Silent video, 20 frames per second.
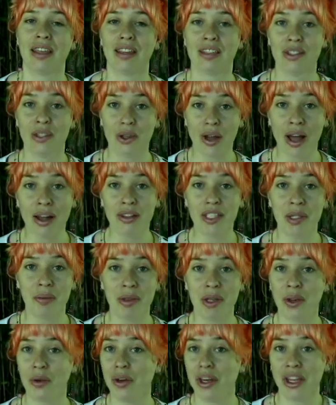So how's it
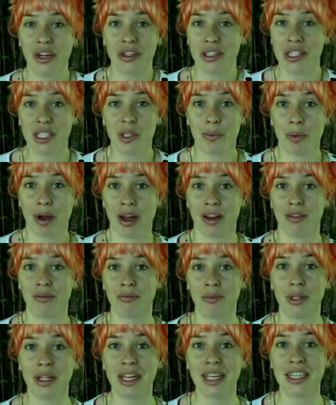been going at your sit spot?
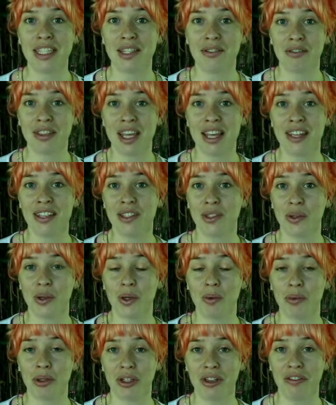What kinds of things are you
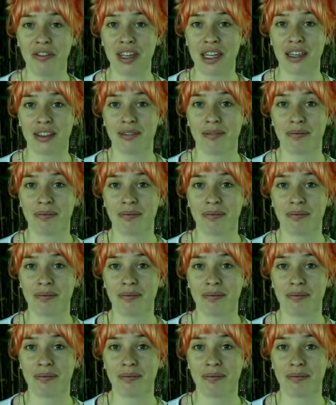observing?